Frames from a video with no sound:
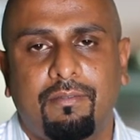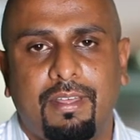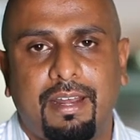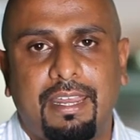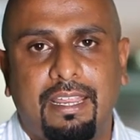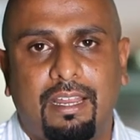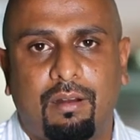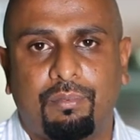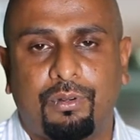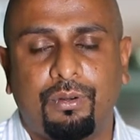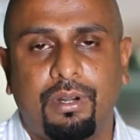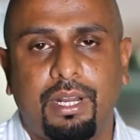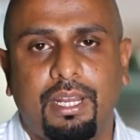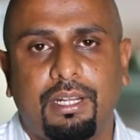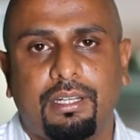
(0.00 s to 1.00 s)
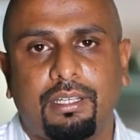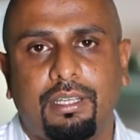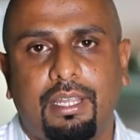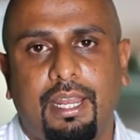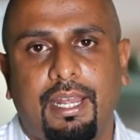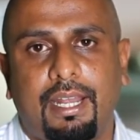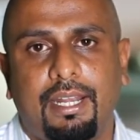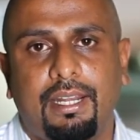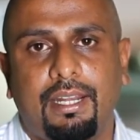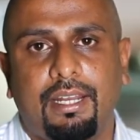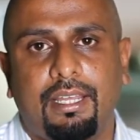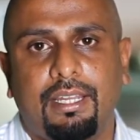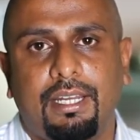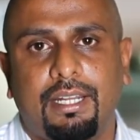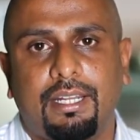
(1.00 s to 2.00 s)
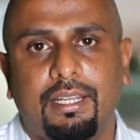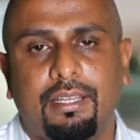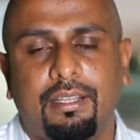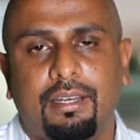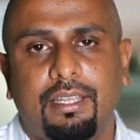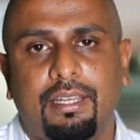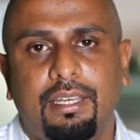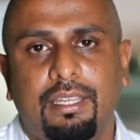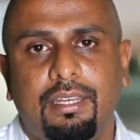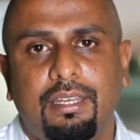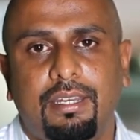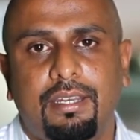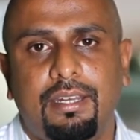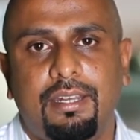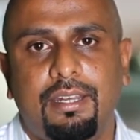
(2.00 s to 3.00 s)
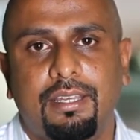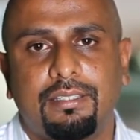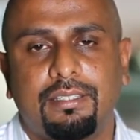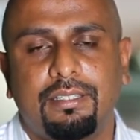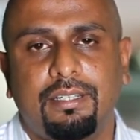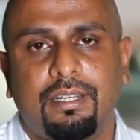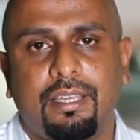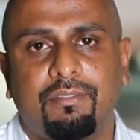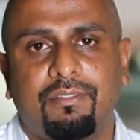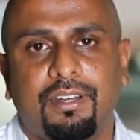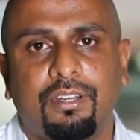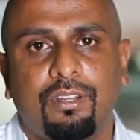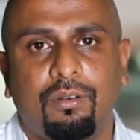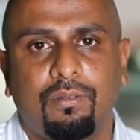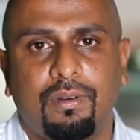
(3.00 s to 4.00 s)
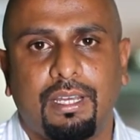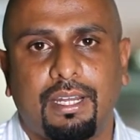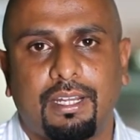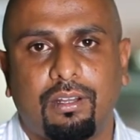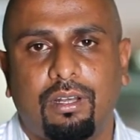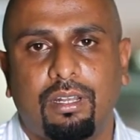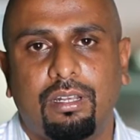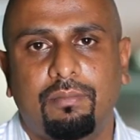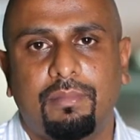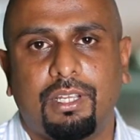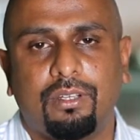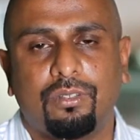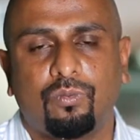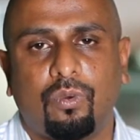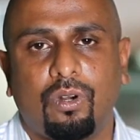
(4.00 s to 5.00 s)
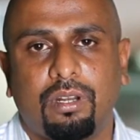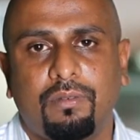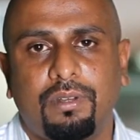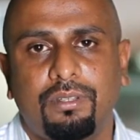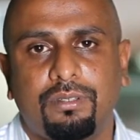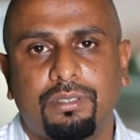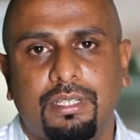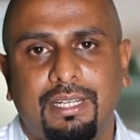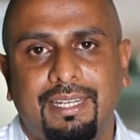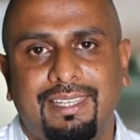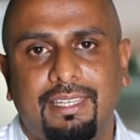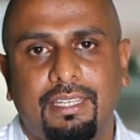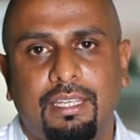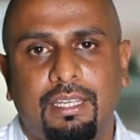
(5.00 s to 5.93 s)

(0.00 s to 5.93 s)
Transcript: very up-to-date and it really doesn't affect your work at all, because whatever you study,